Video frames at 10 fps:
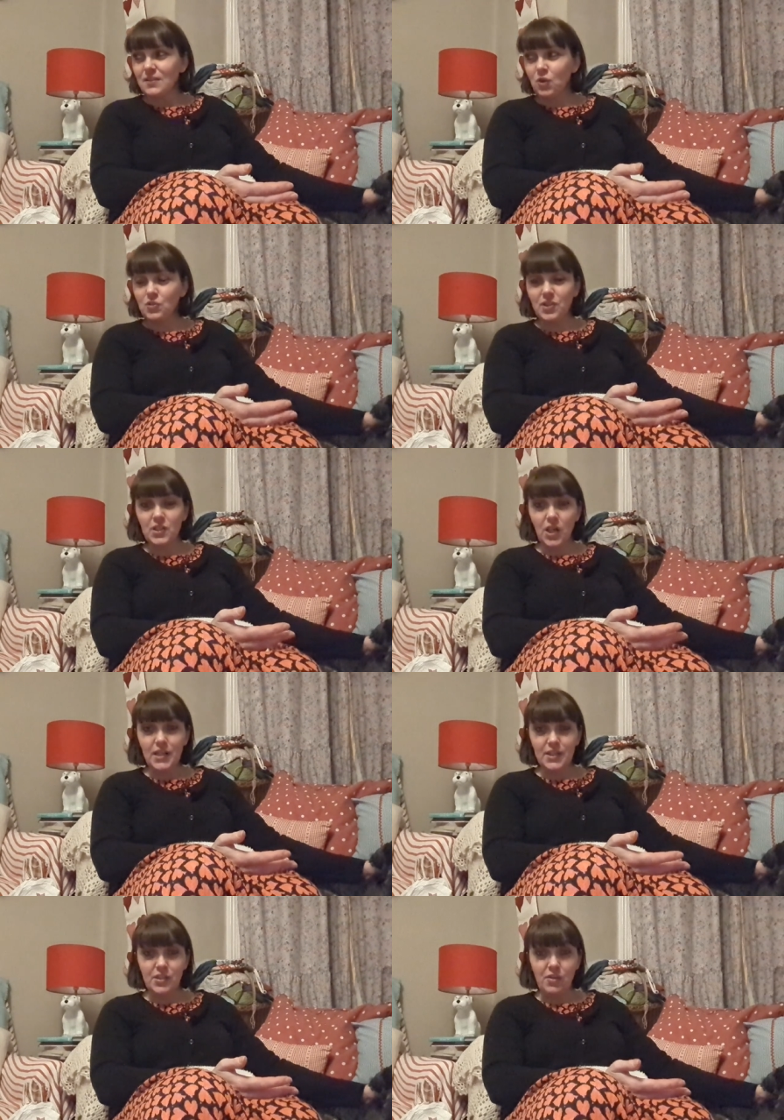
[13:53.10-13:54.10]
because I'd
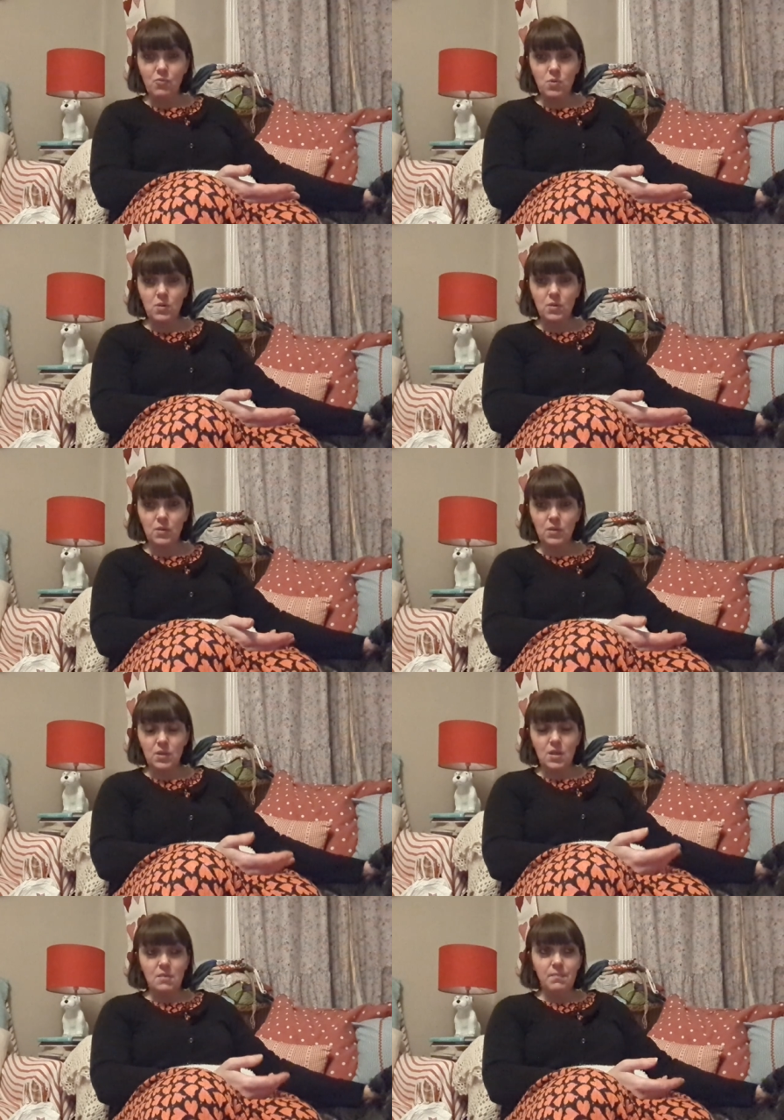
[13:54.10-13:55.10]
like to,
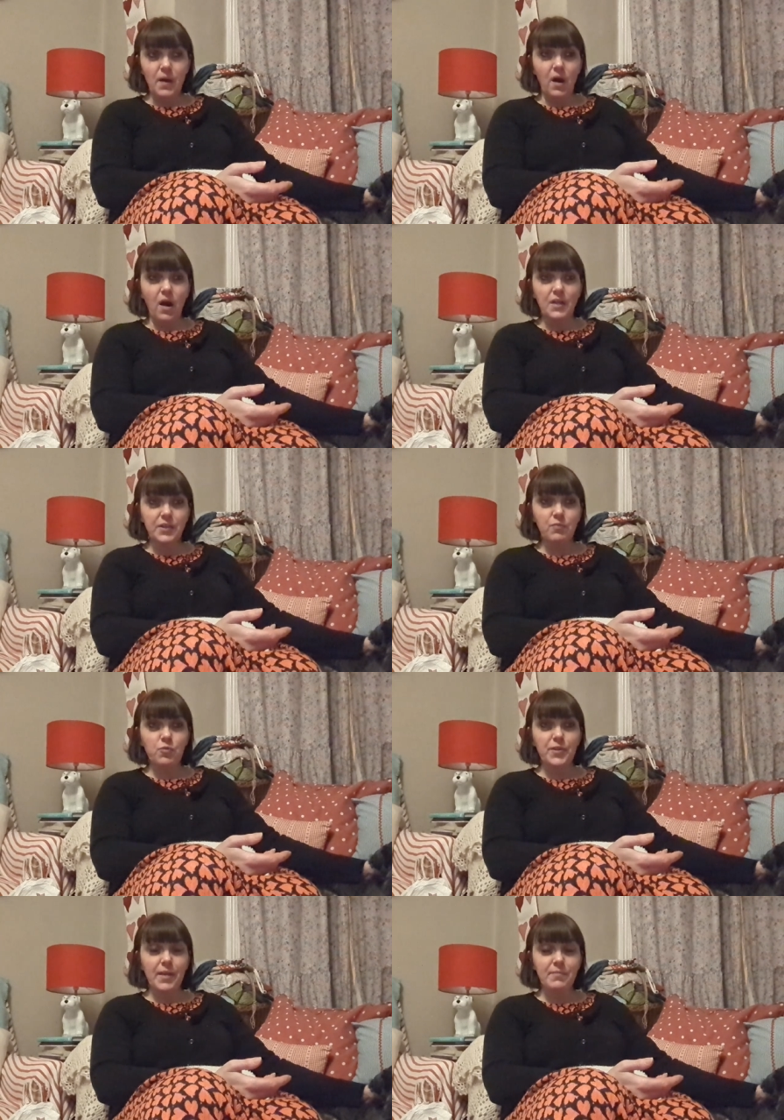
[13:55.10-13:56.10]
but I don't
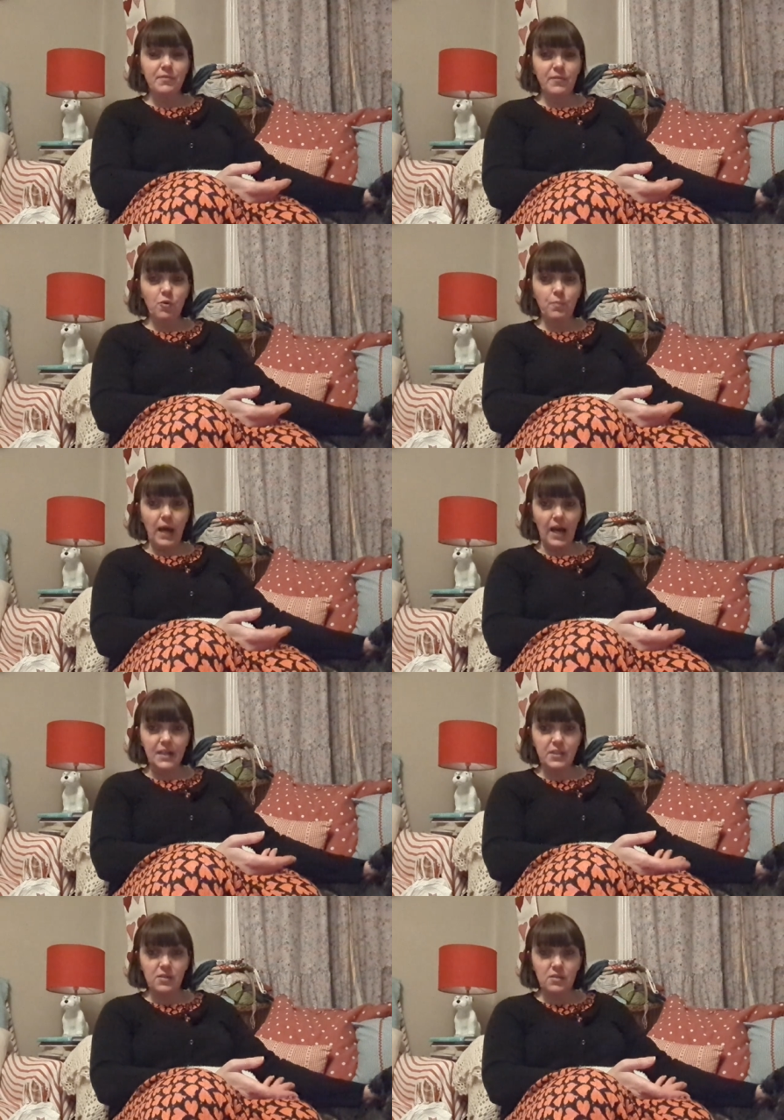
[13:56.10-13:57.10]
want him to feel
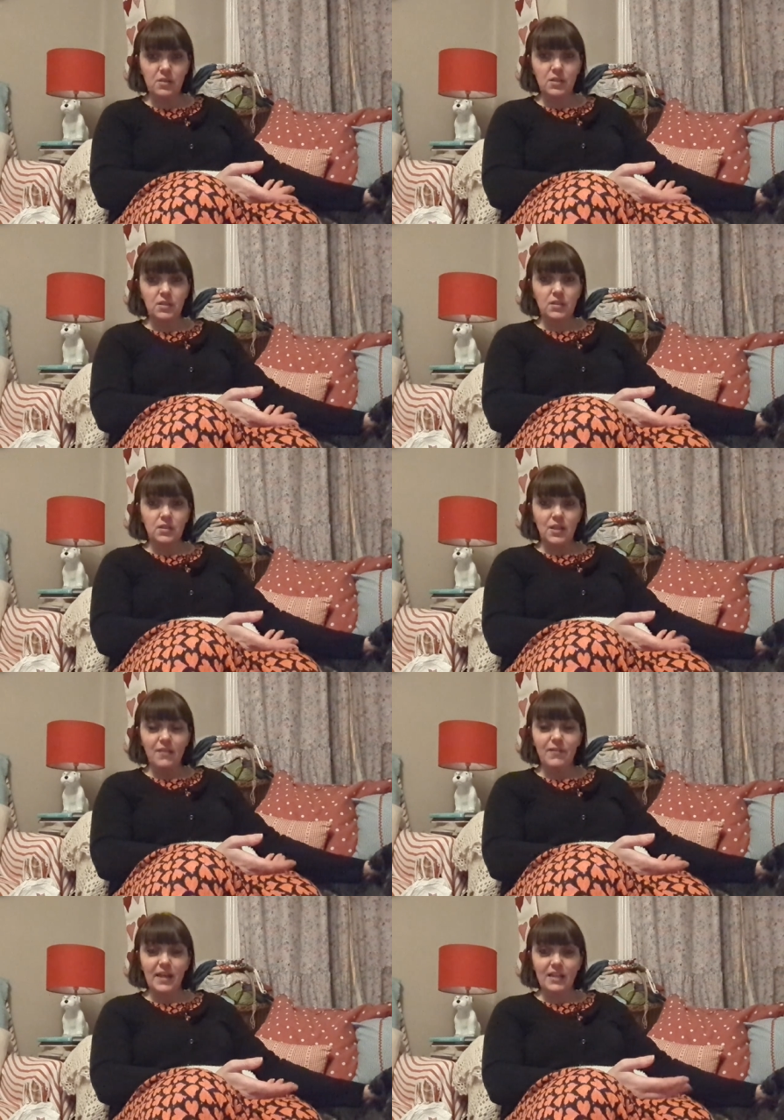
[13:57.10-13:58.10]
bad
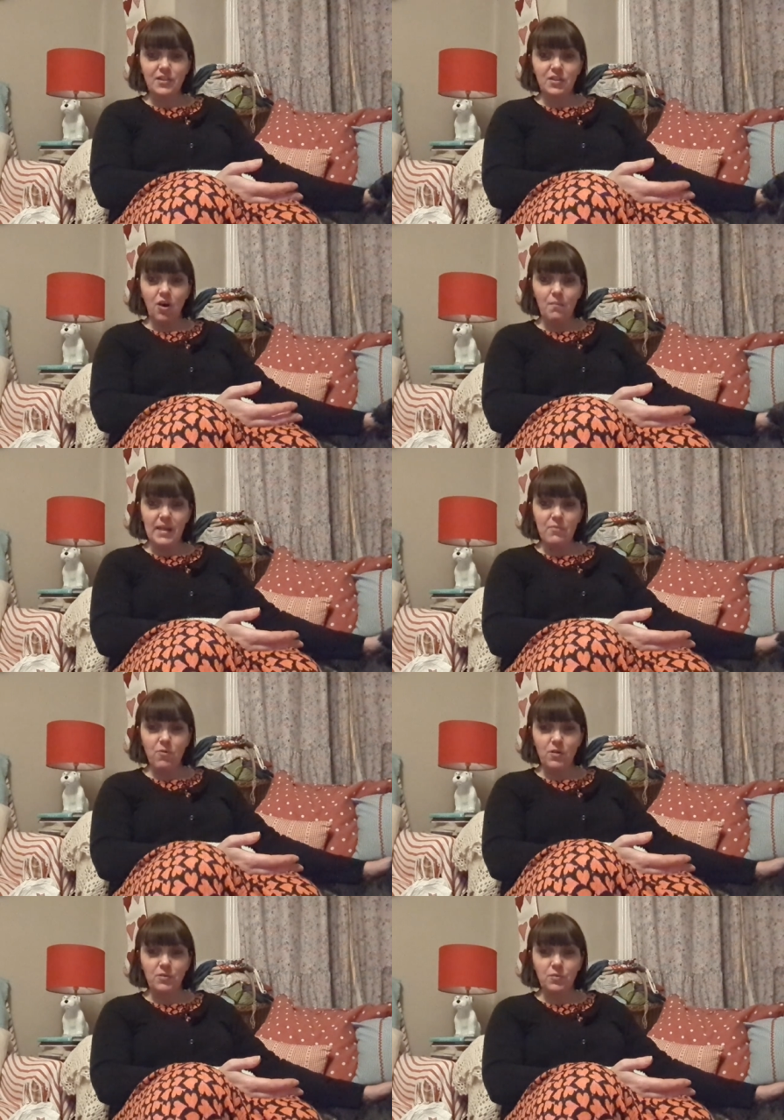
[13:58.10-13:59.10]
if he hasn't got me
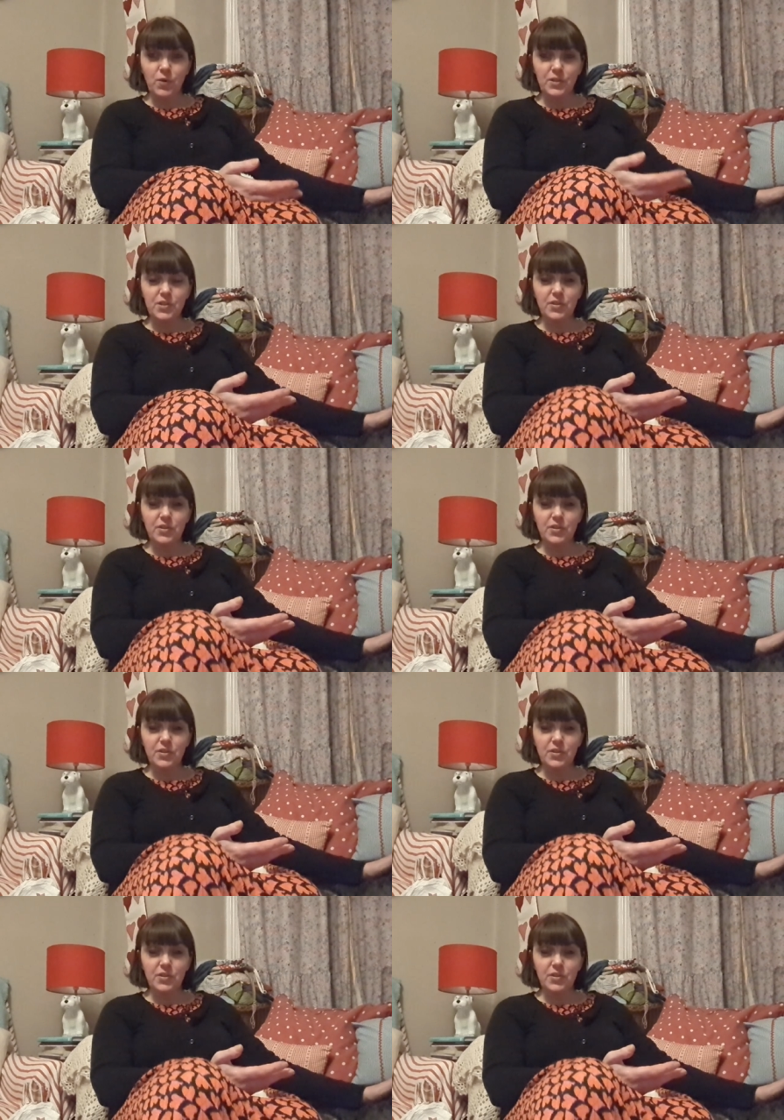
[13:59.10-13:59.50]
one, which is